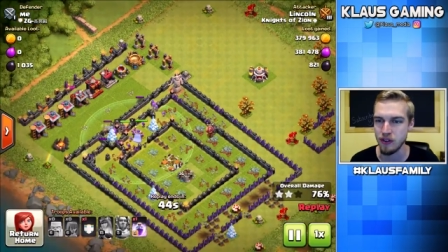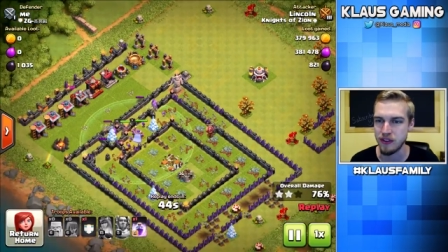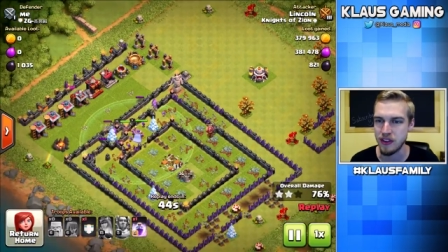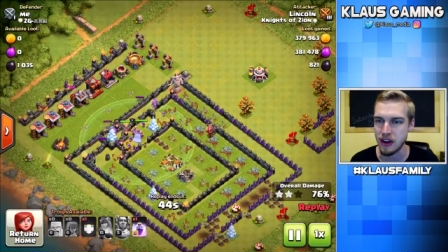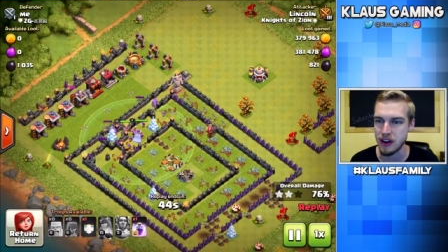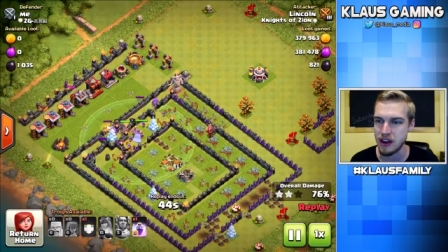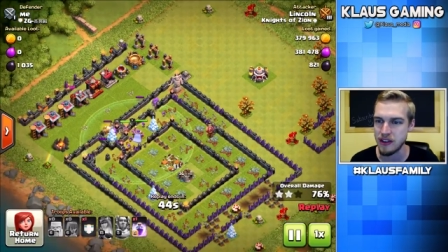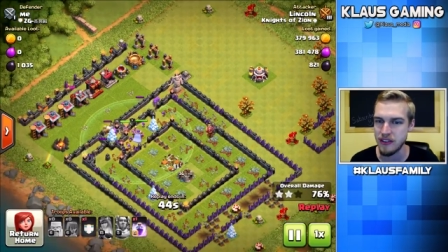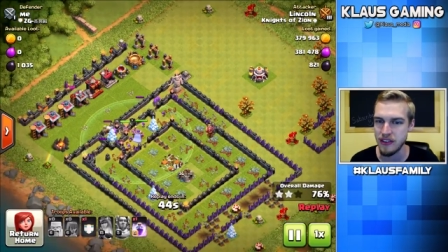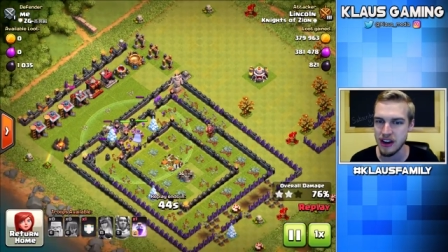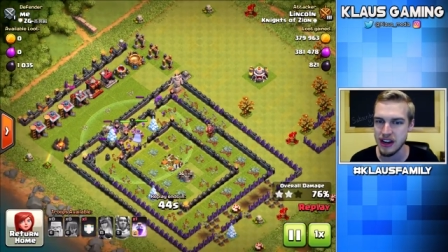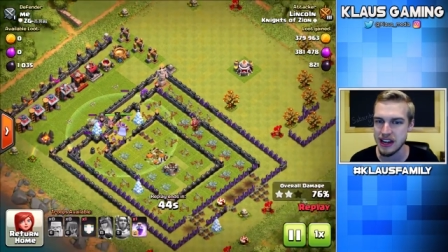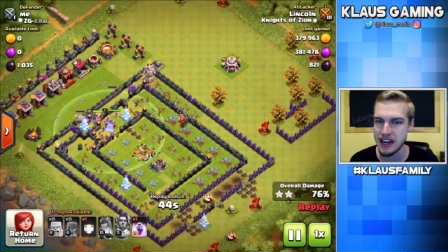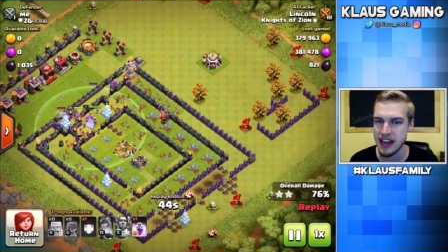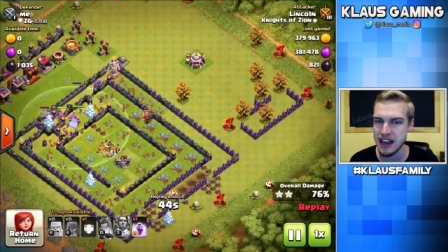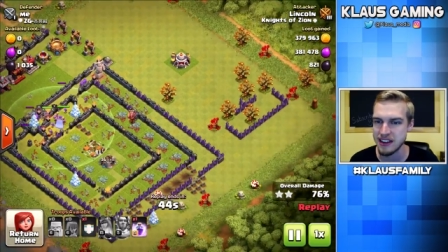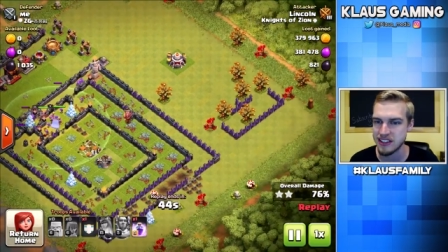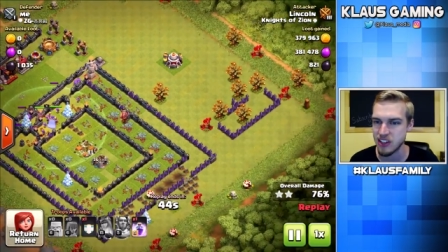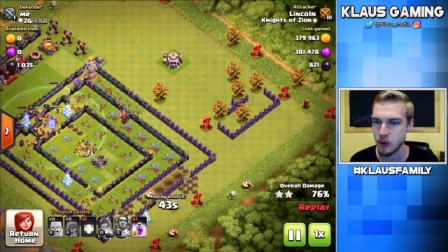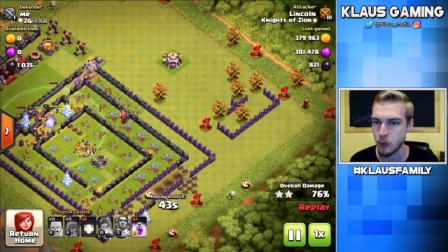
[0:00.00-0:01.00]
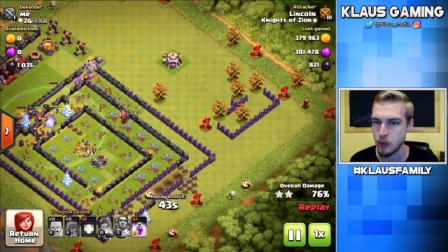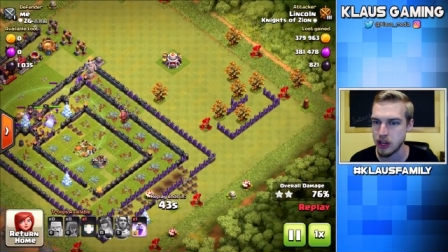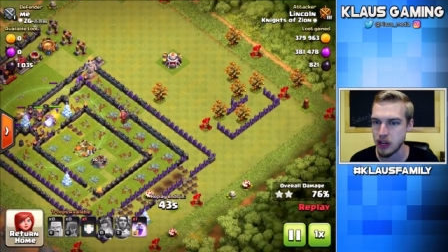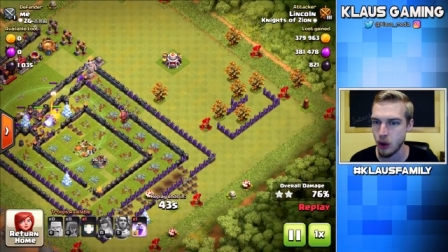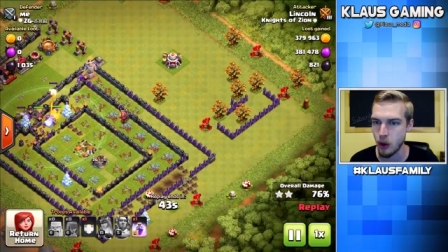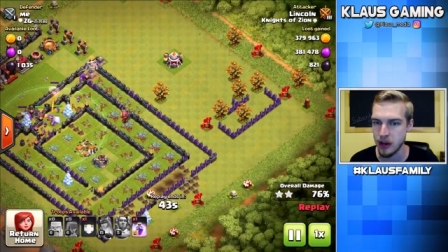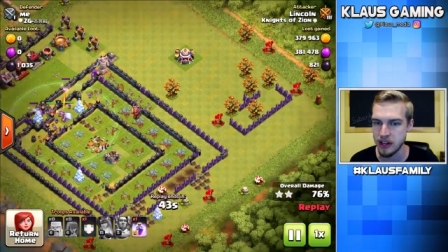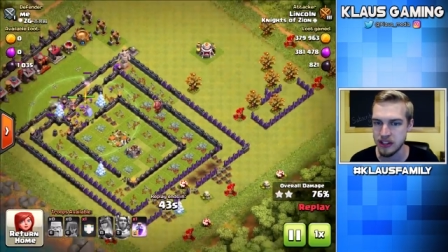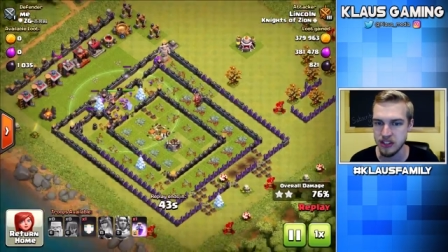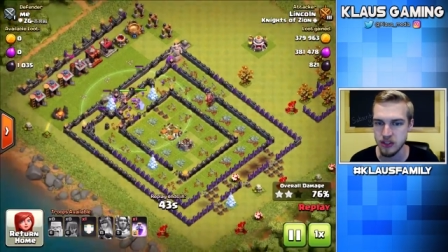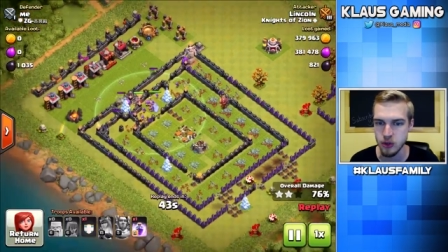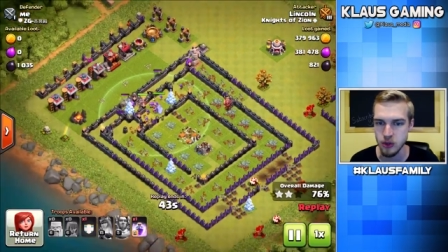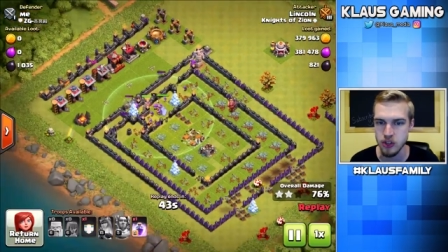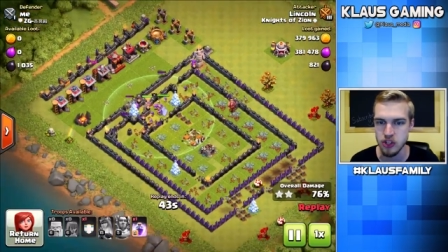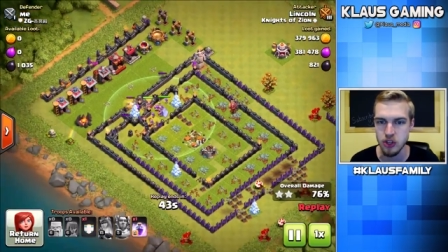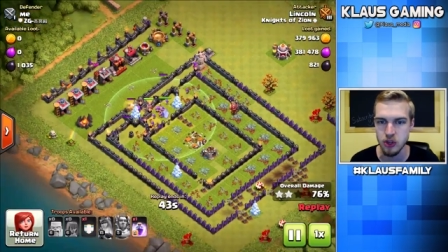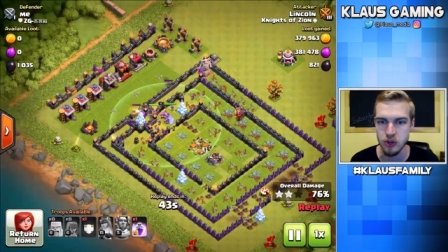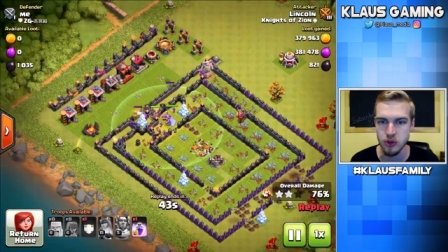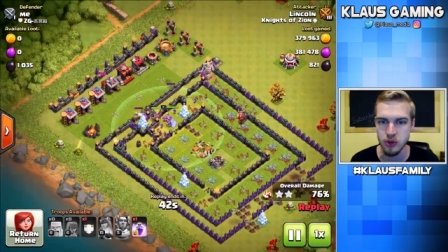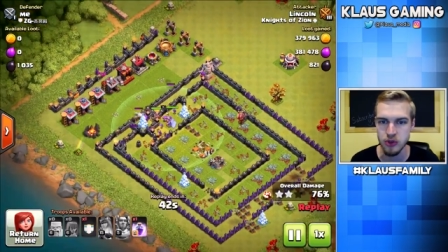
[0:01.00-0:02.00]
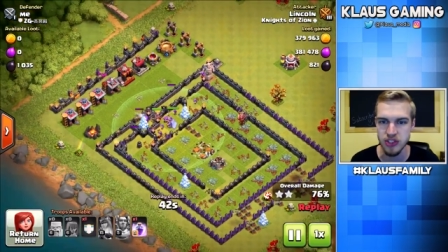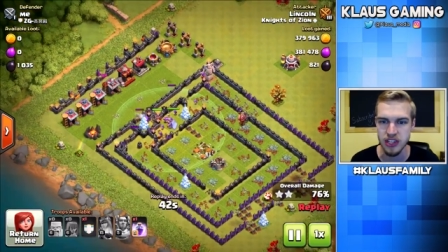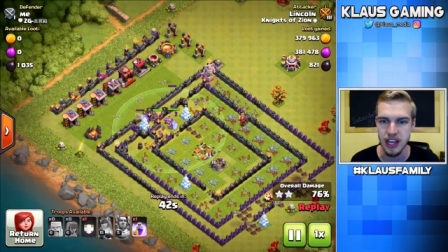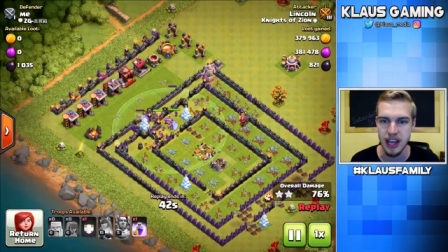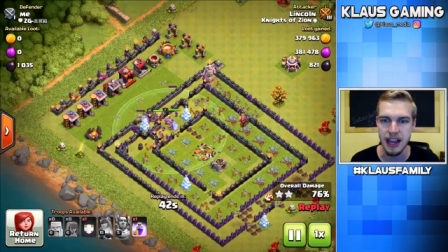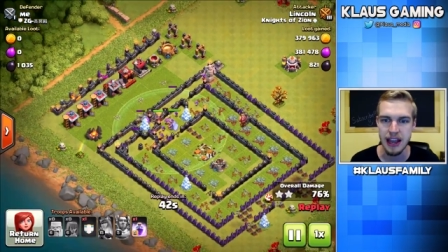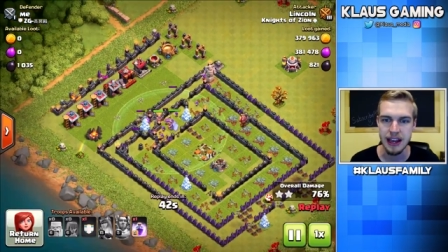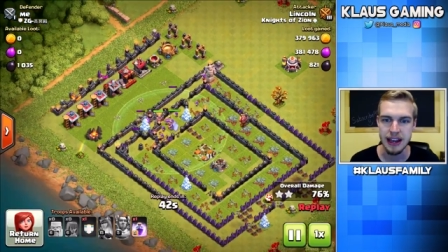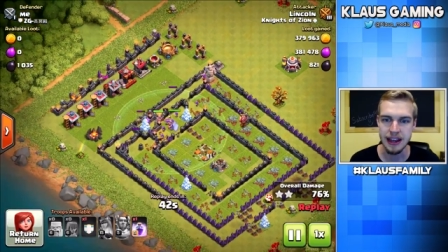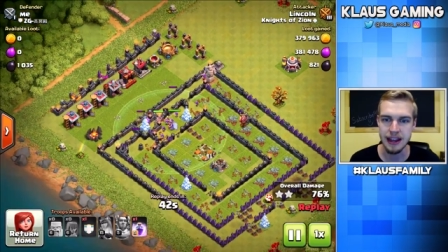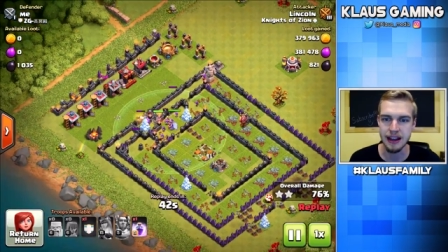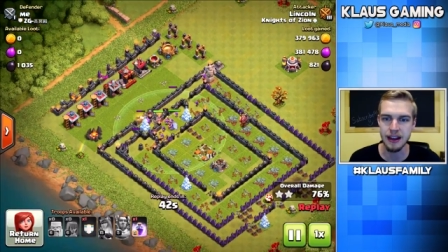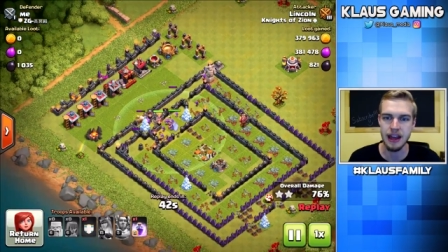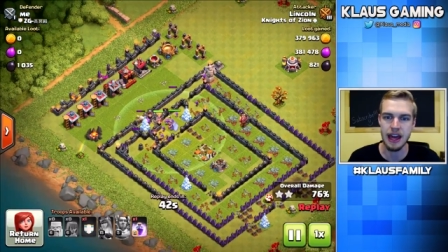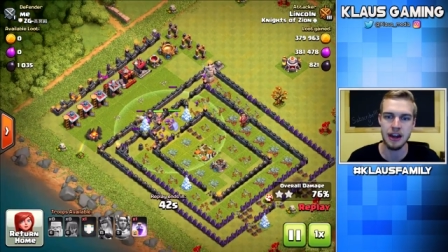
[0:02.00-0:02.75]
Very, very nice. Are we going to use it?